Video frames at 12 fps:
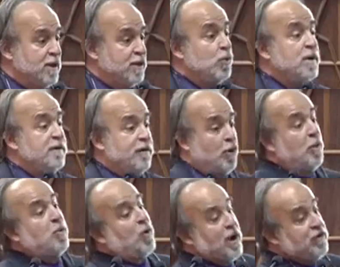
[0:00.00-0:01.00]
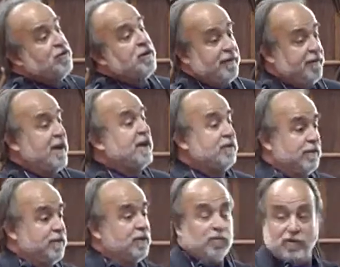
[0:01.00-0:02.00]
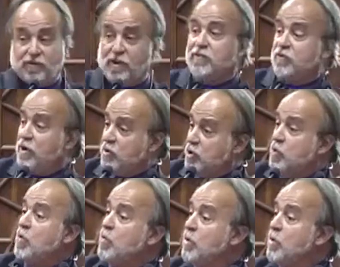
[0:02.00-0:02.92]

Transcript: the reverberation effect of this recession on you